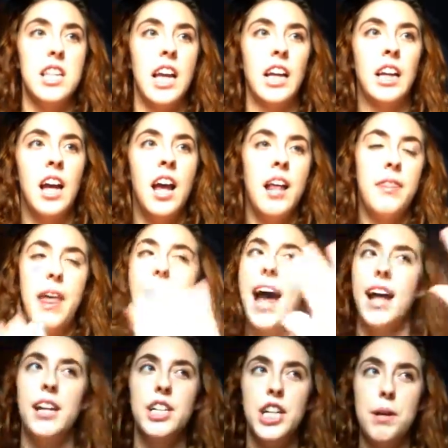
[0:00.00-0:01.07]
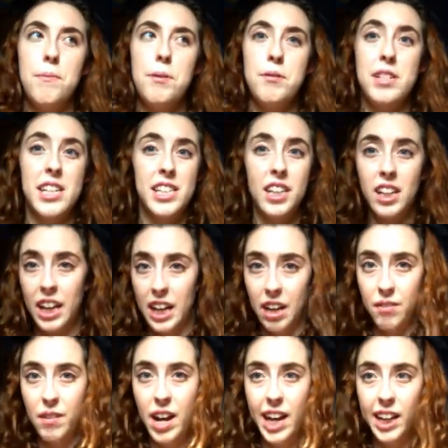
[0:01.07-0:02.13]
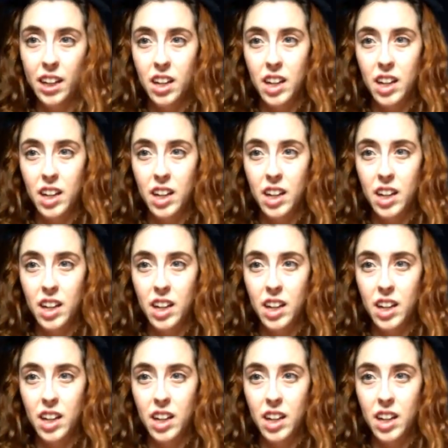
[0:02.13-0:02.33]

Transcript: Like, that shampoo says clarifying